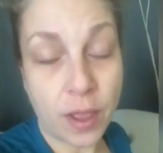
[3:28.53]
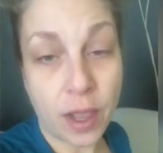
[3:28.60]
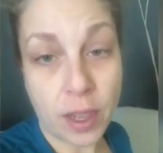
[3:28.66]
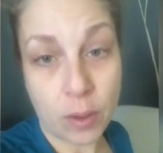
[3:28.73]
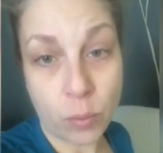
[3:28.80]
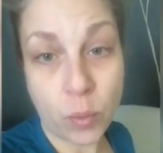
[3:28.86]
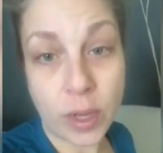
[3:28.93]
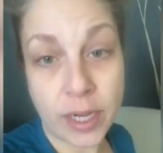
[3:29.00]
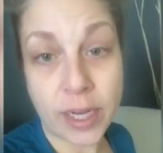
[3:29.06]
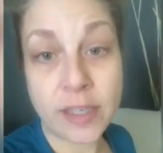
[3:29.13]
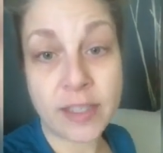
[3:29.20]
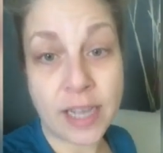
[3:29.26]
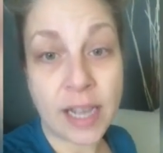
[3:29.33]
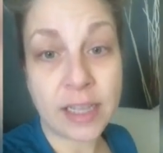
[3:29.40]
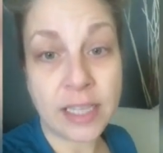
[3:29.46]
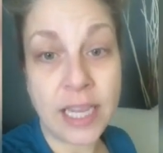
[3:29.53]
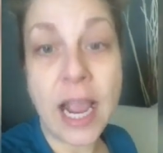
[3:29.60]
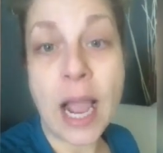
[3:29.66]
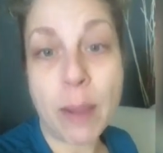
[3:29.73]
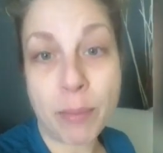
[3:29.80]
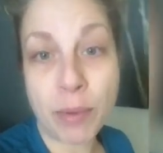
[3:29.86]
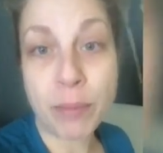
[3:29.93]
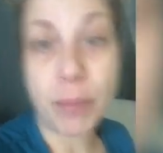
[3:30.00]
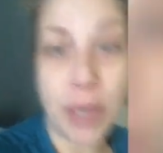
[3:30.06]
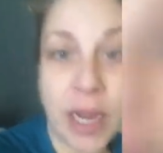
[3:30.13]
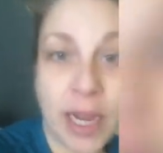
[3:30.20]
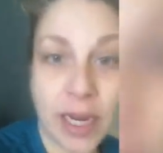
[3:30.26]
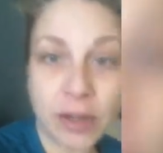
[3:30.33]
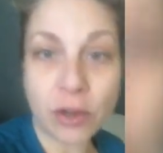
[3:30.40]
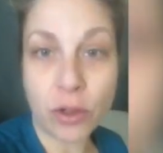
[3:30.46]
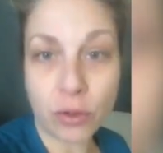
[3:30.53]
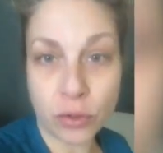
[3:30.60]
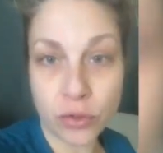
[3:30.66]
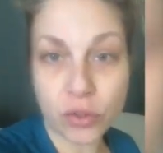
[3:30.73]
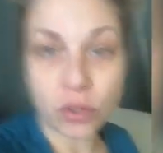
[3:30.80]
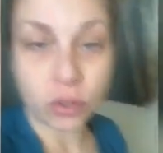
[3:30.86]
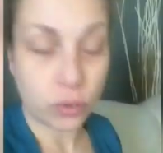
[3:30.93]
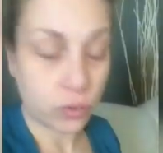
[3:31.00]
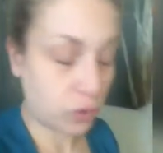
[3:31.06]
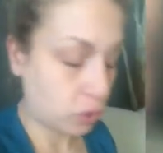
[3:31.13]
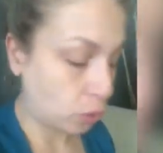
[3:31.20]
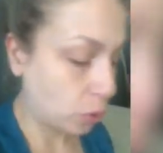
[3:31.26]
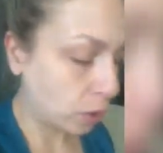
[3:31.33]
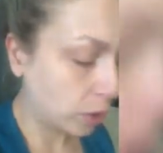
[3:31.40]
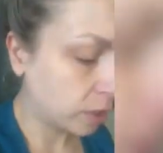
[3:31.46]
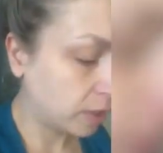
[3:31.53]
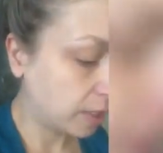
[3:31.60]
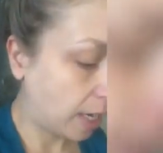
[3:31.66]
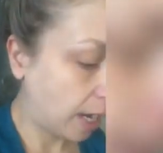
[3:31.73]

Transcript: uh, what exactly happened behind all those closed doors,